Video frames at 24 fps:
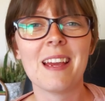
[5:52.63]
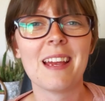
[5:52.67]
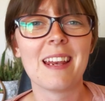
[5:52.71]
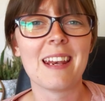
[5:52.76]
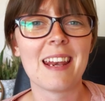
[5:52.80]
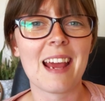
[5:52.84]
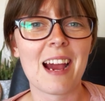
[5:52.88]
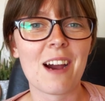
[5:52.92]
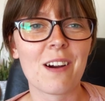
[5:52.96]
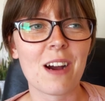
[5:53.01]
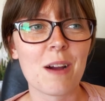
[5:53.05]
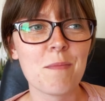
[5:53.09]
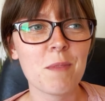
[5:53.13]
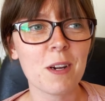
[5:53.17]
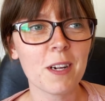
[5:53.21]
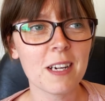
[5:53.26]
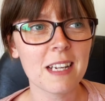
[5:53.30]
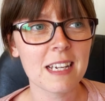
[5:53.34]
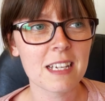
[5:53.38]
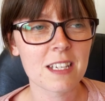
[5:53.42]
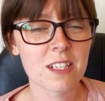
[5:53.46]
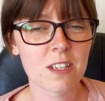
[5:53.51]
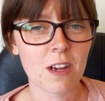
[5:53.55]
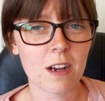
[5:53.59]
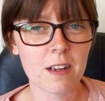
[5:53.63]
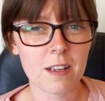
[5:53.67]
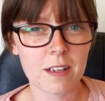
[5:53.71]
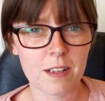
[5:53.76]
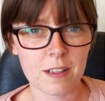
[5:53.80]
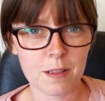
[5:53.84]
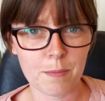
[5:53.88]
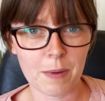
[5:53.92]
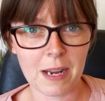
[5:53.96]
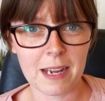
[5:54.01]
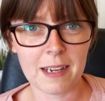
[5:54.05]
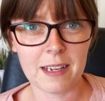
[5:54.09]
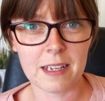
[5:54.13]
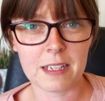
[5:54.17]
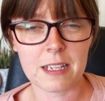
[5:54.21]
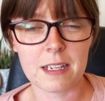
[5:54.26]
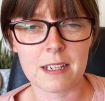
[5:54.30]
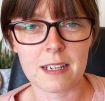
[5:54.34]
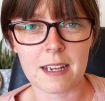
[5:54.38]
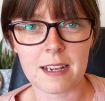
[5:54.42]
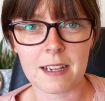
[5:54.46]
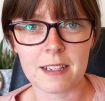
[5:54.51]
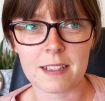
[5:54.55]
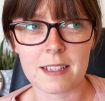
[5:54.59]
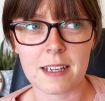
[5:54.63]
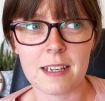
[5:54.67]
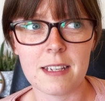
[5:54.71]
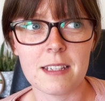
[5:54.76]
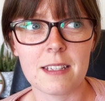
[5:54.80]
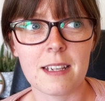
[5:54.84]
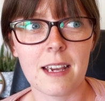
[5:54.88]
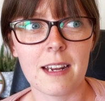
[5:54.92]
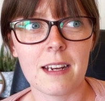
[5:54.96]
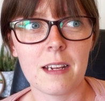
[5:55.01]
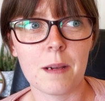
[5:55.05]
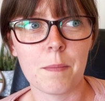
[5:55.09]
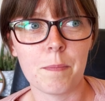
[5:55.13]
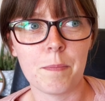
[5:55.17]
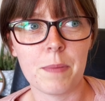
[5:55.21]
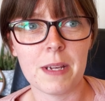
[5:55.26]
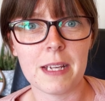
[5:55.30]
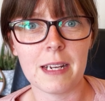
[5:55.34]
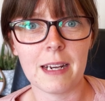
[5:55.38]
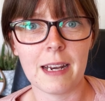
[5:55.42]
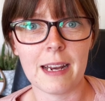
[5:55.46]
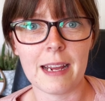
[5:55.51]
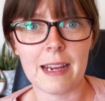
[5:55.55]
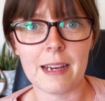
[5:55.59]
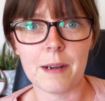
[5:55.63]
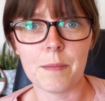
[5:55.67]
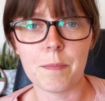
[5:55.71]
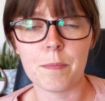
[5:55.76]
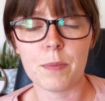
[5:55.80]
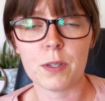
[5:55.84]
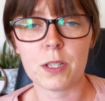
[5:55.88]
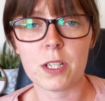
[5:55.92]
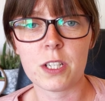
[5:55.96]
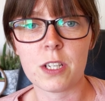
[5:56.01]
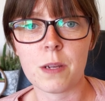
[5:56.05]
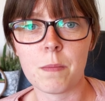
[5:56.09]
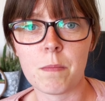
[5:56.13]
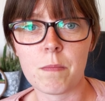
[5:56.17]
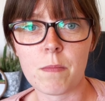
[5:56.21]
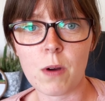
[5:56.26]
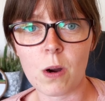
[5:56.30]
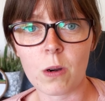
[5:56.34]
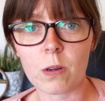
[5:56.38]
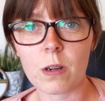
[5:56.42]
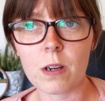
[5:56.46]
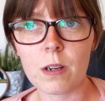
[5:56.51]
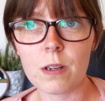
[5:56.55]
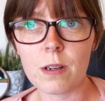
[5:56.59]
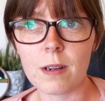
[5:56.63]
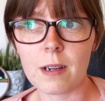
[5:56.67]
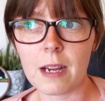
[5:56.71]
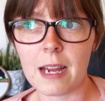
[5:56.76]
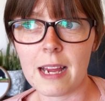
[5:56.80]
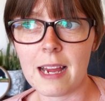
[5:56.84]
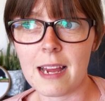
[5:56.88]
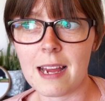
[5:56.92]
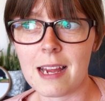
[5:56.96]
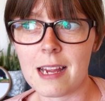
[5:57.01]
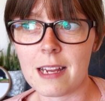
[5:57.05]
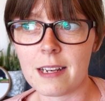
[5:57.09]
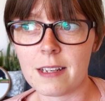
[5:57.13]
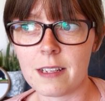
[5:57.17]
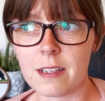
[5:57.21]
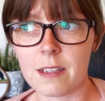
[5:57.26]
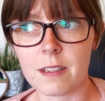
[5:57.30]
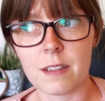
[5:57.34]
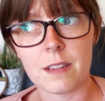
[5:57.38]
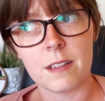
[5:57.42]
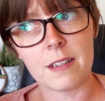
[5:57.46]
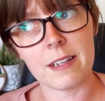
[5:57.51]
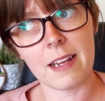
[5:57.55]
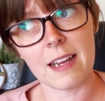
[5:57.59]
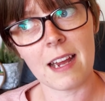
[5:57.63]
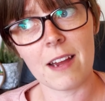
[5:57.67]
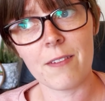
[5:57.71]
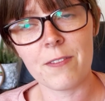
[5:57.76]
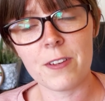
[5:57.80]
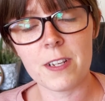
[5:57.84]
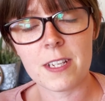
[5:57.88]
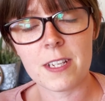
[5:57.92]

Now, I'm not going to get started on the blanket today because it is getting a bit late, but tomorrow and the day after,